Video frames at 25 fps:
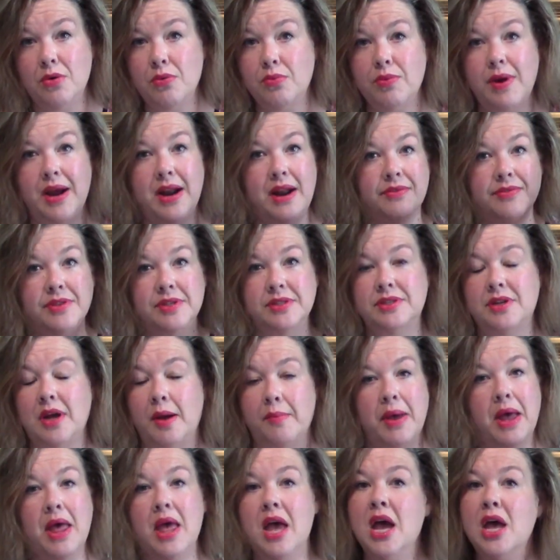right off the
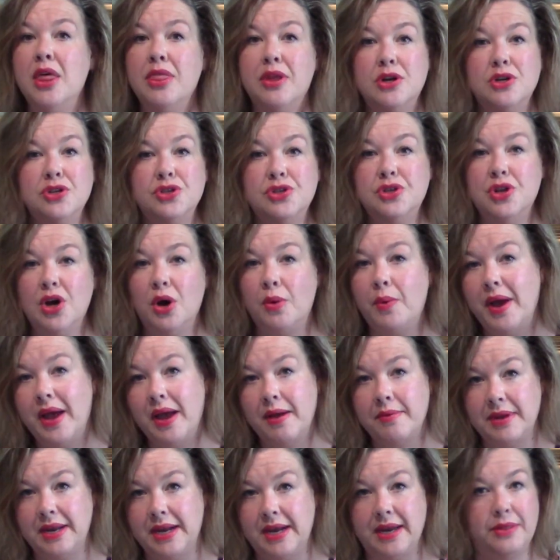top, there's no way
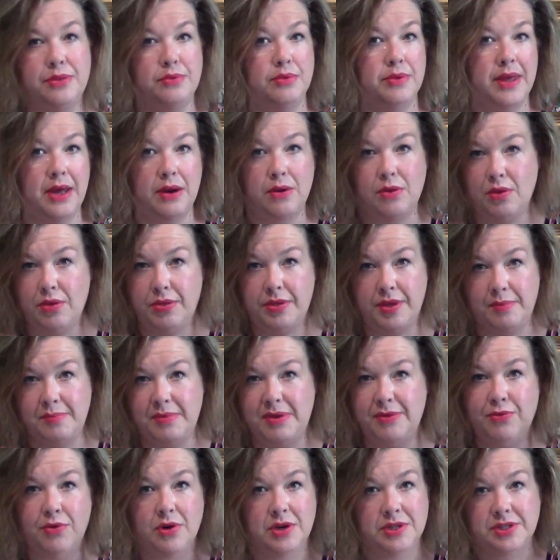I'm going to get through that whole thing
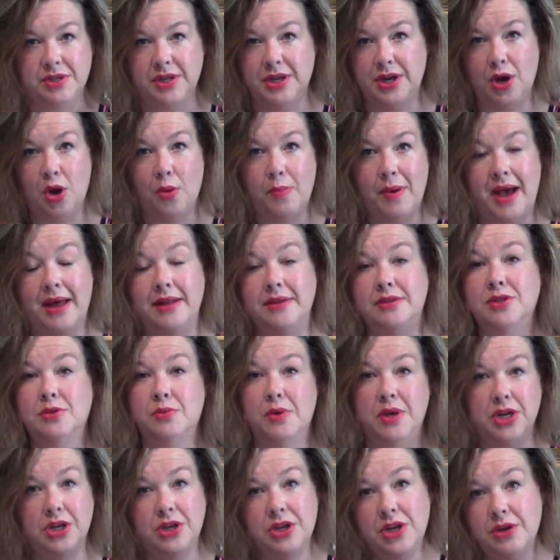before it's going to go bad. So
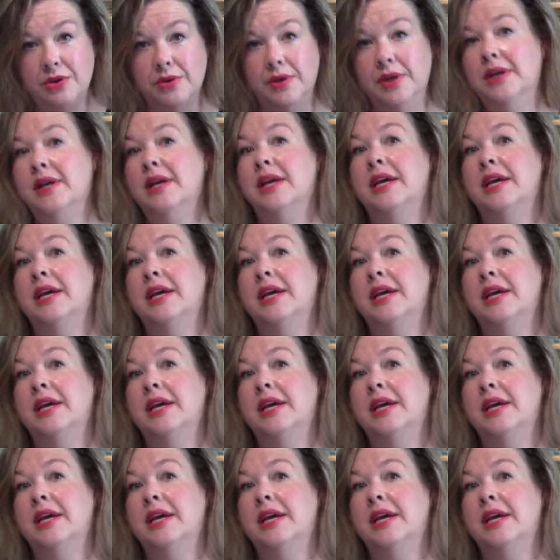what do?